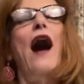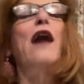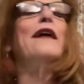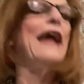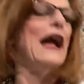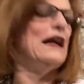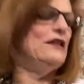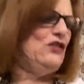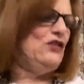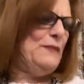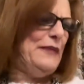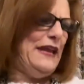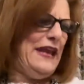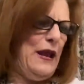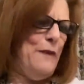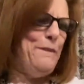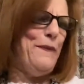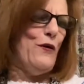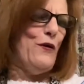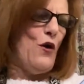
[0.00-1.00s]
catch them in
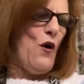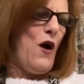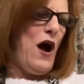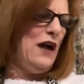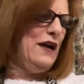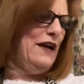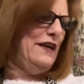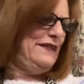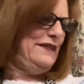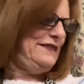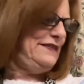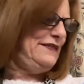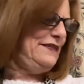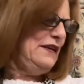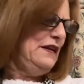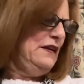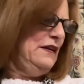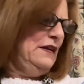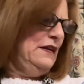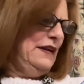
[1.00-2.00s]
Hipponohungus
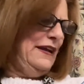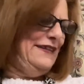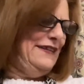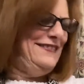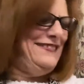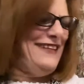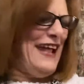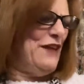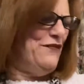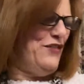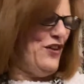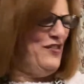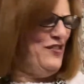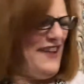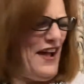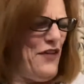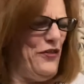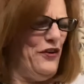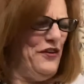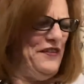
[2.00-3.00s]
instead of those
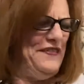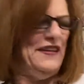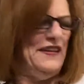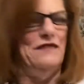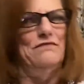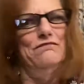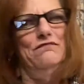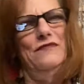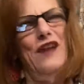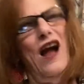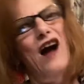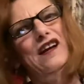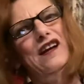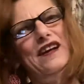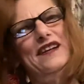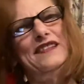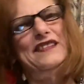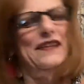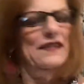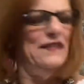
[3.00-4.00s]
others in
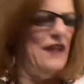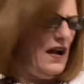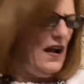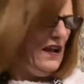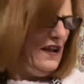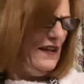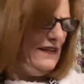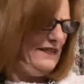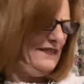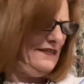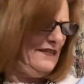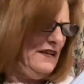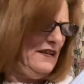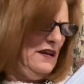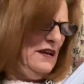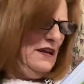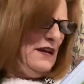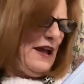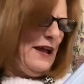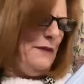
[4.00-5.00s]
Nungus and Dungus.
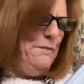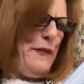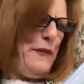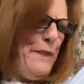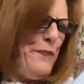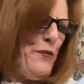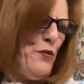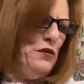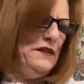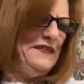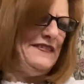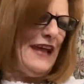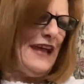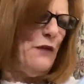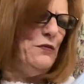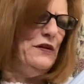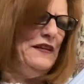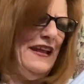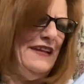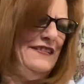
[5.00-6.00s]
And people will say
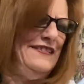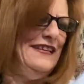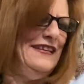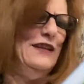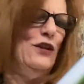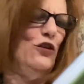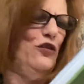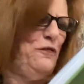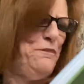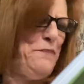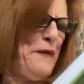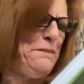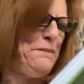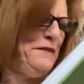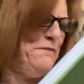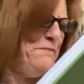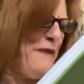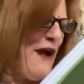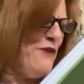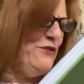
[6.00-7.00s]
when they see those
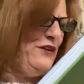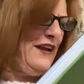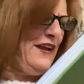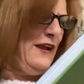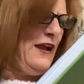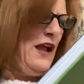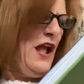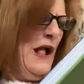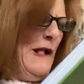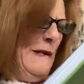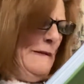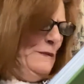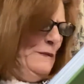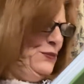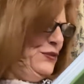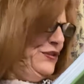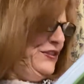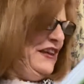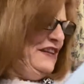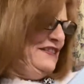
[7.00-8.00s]
bips bounding,
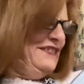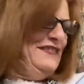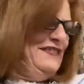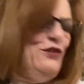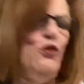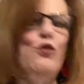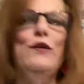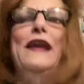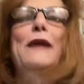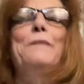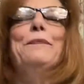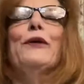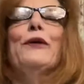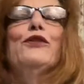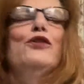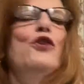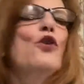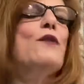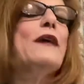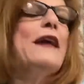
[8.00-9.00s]
this zookeeper,
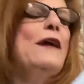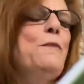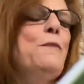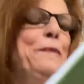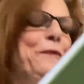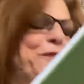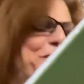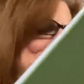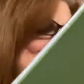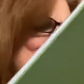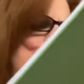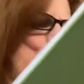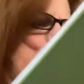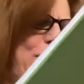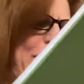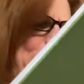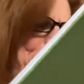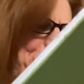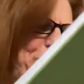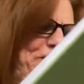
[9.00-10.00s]
new keeper, new
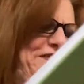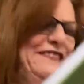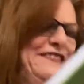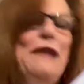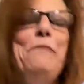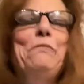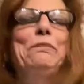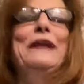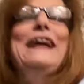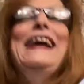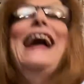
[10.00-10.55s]
keeper, simply